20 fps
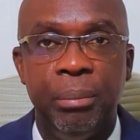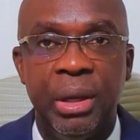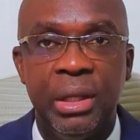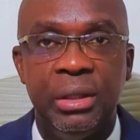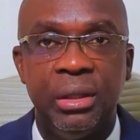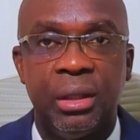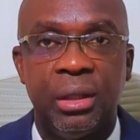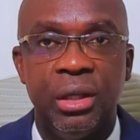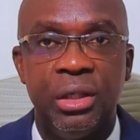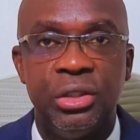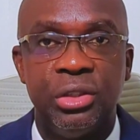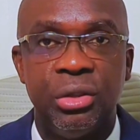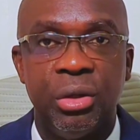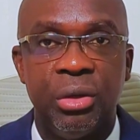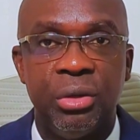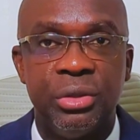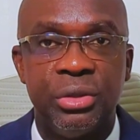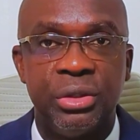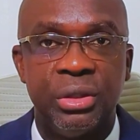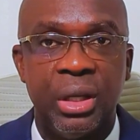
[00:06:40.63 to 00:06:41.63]

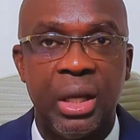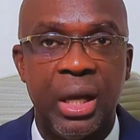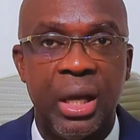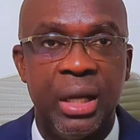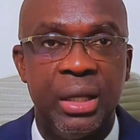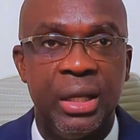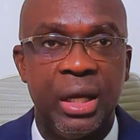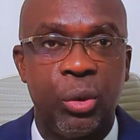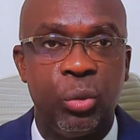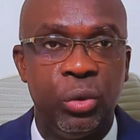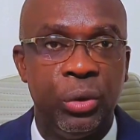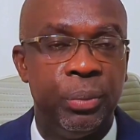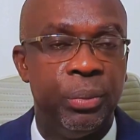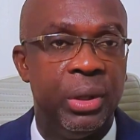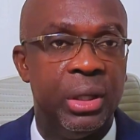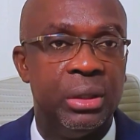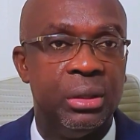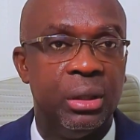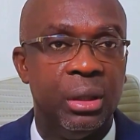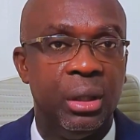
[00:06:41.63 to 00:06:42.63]
medications, and
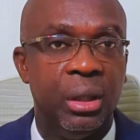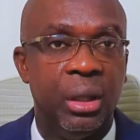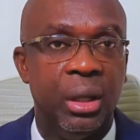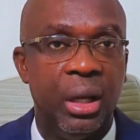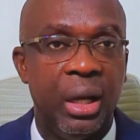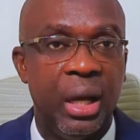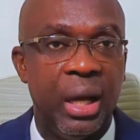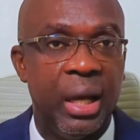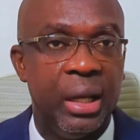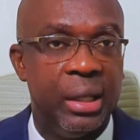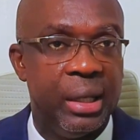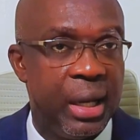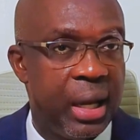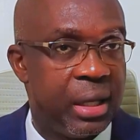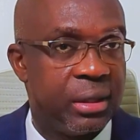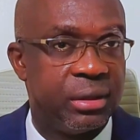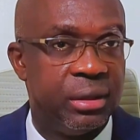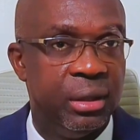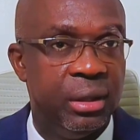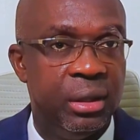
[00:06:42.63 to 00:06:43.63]
equipment. And
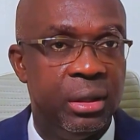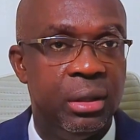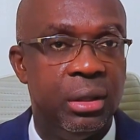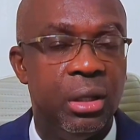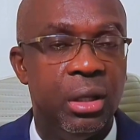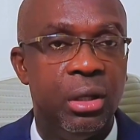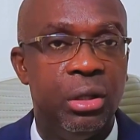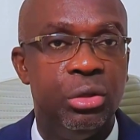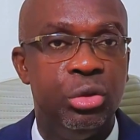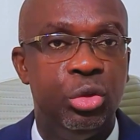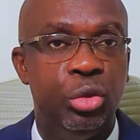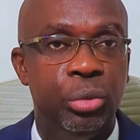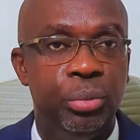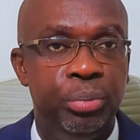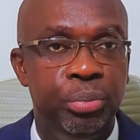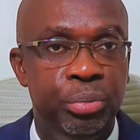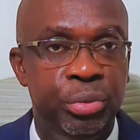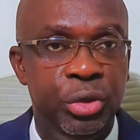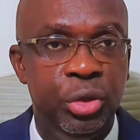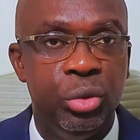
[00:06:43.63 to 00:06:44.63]
lastly, to
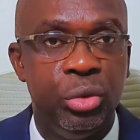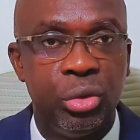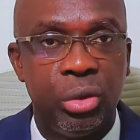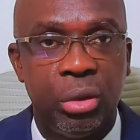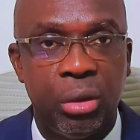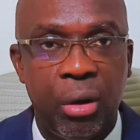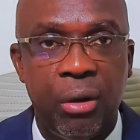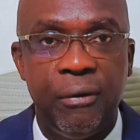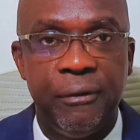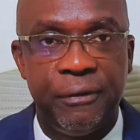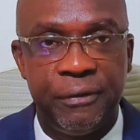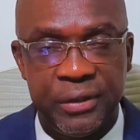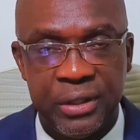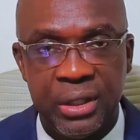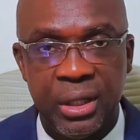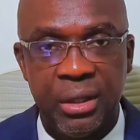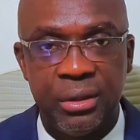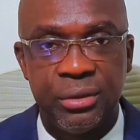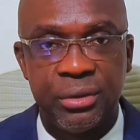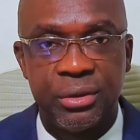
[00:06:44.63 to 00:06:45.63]
build
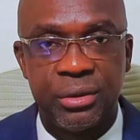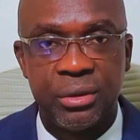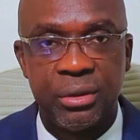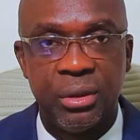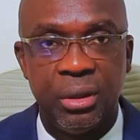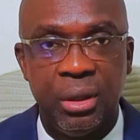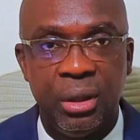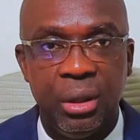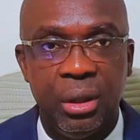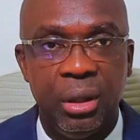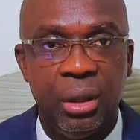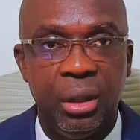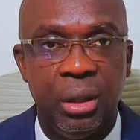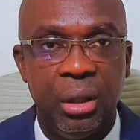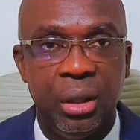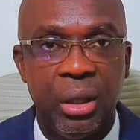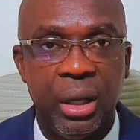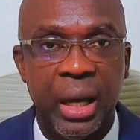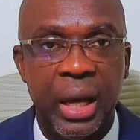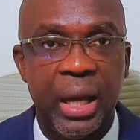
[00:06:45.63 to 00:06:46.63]
confidence
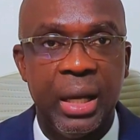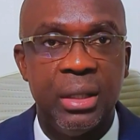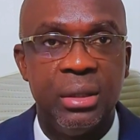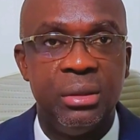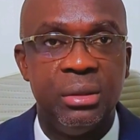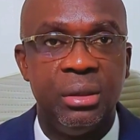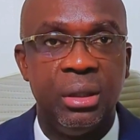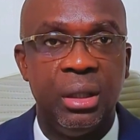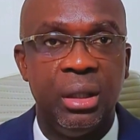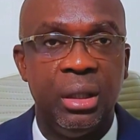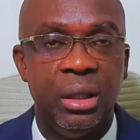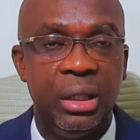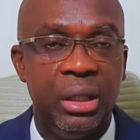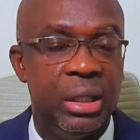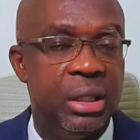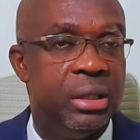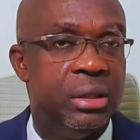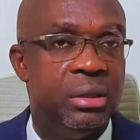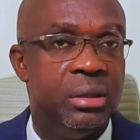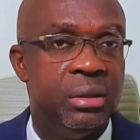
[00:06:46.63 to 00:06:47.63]
and
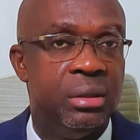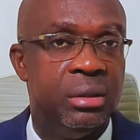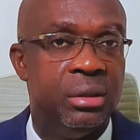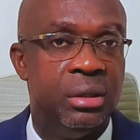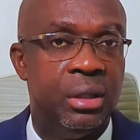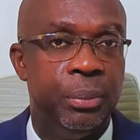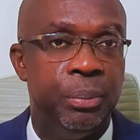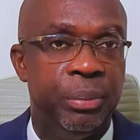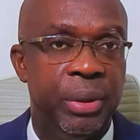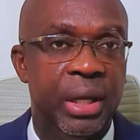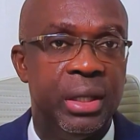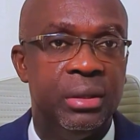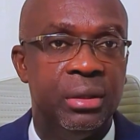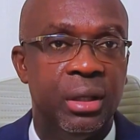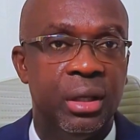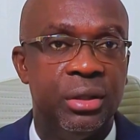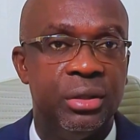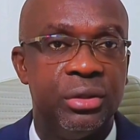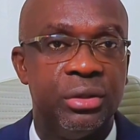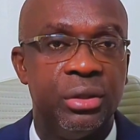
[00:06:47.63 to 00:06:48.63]

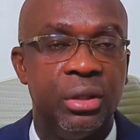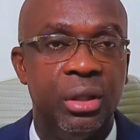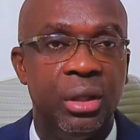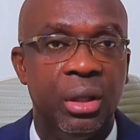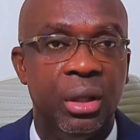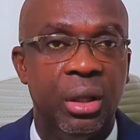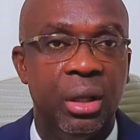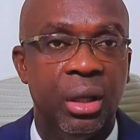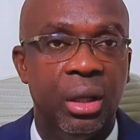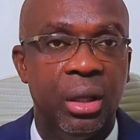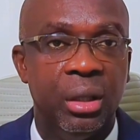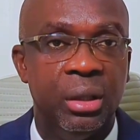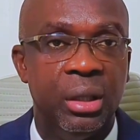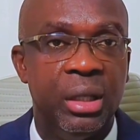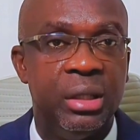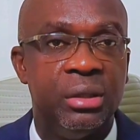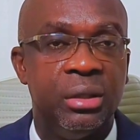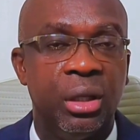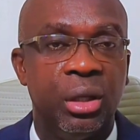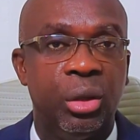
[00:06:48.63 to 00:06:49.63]
independence.
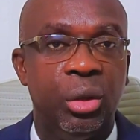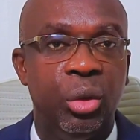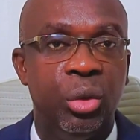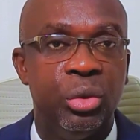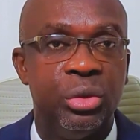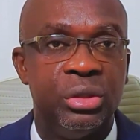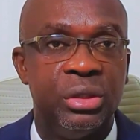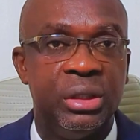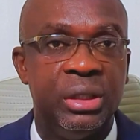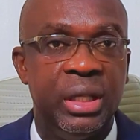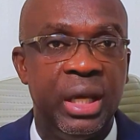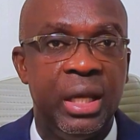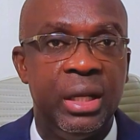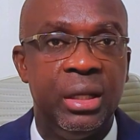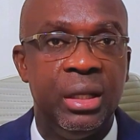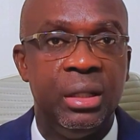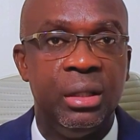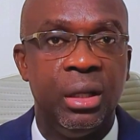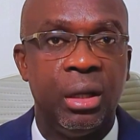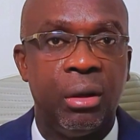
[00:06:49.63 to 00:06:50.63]
And this includes
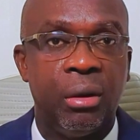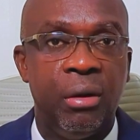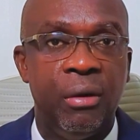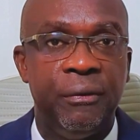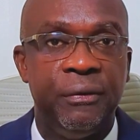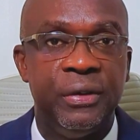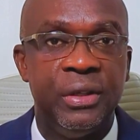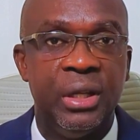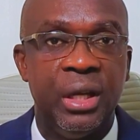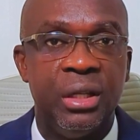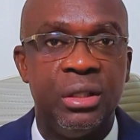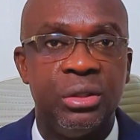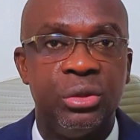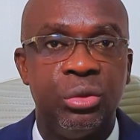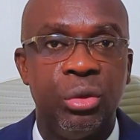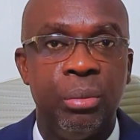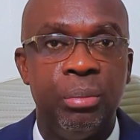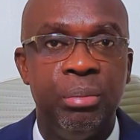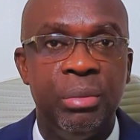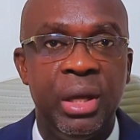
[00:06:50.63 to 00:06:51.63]
gaining the
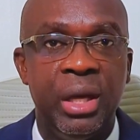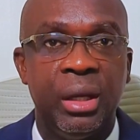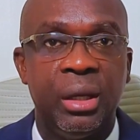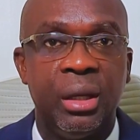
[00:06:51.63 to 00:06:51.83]
confidence to